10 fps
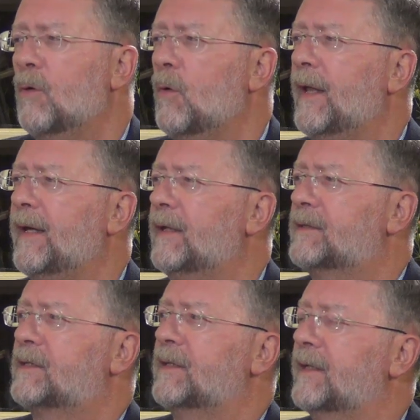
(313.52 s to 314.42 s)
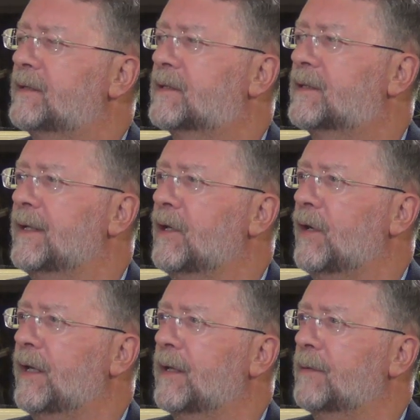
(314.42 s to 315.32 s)
Well, it's, it's you
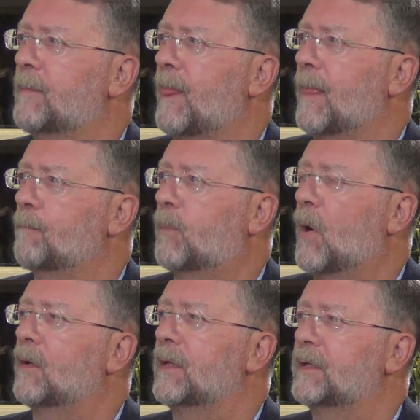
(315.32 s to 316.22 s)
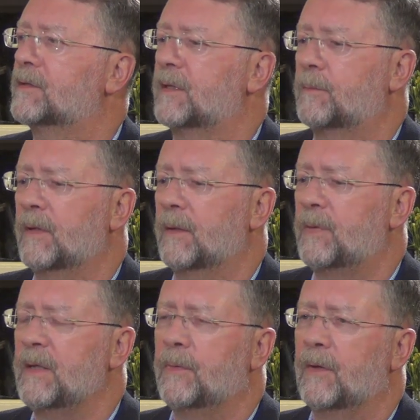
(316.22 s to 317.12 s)
know, it, it partly it's that,
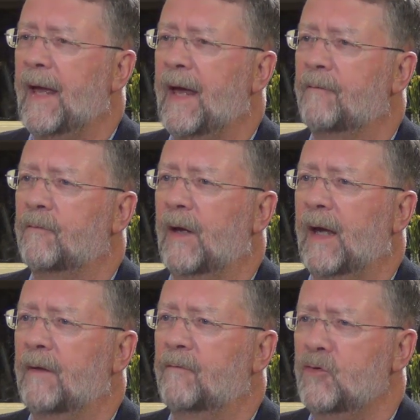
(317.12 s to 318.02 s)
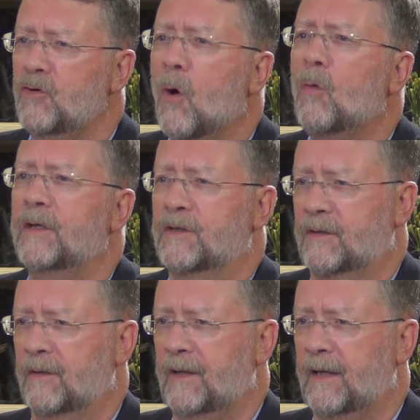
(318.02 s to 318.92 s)
that people have, have
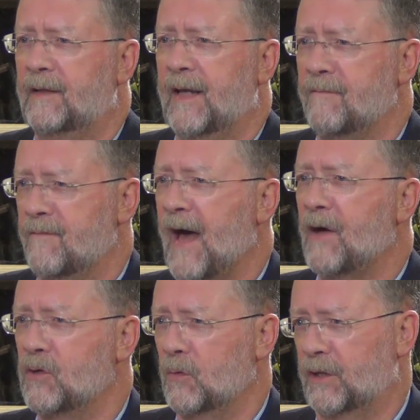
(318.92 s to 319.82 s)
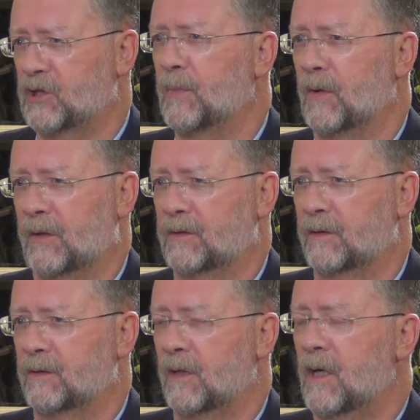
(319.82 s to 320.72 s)
noticed that they value
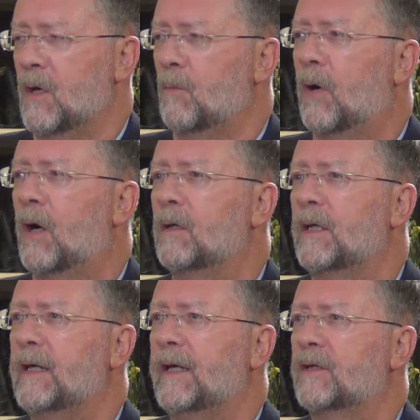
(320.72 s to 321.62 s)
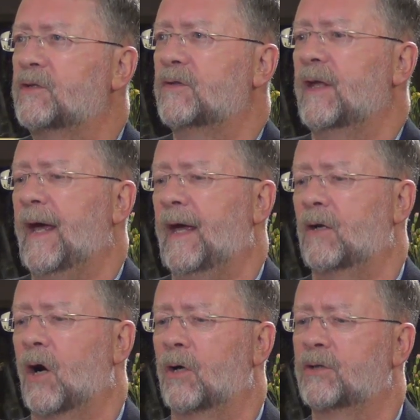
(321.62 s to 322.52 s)
experiences. Partly it's
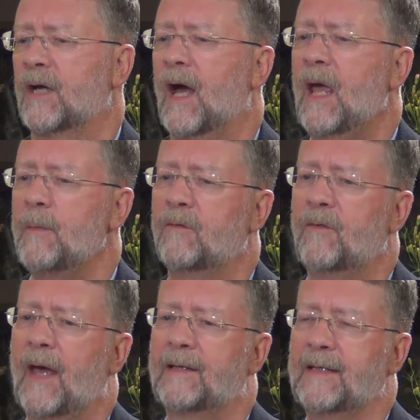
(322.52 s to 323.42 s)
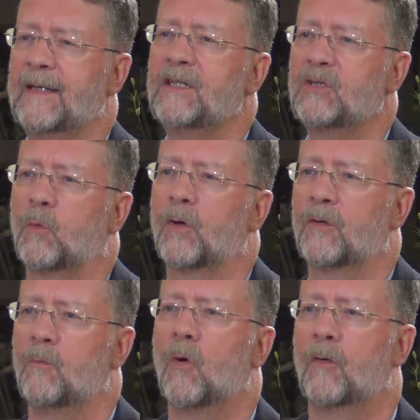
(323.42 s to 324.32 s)
that our time, in fact, is
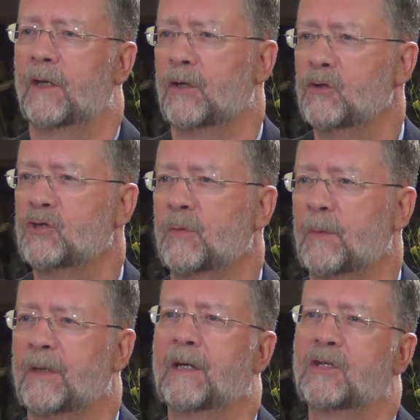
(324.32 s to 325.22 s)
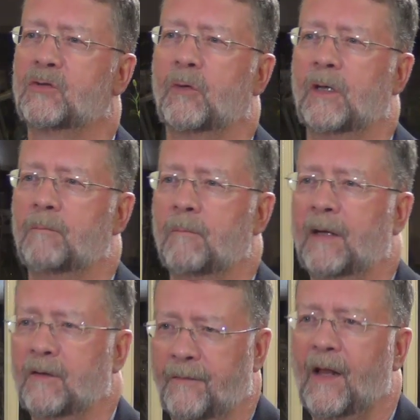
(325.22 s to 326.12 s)
worth more than it used to be because we,
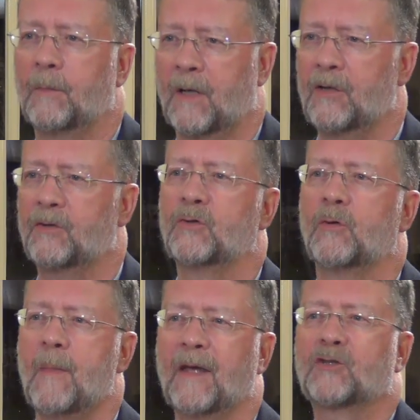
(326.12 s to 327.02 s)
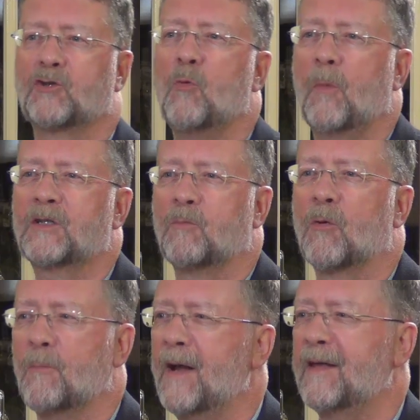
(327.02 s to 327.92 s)
in developed countries, we make so much
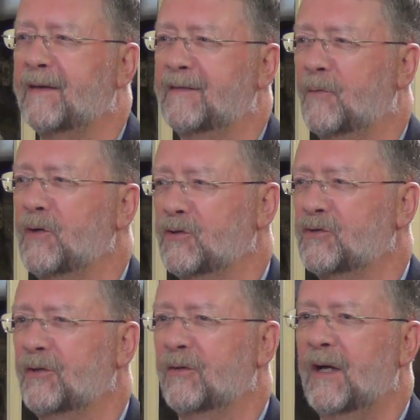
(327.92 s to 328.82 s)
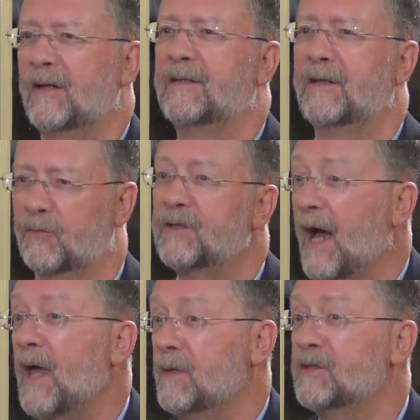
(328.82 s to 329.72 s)
more money than we used to. you know,
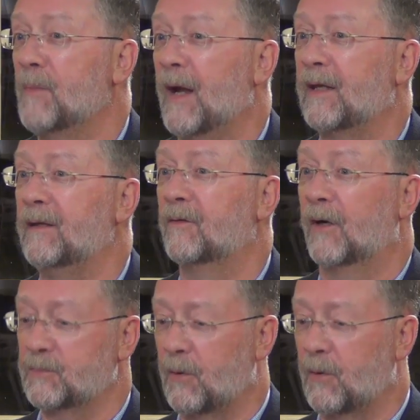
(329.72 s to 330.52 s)
time is money, right?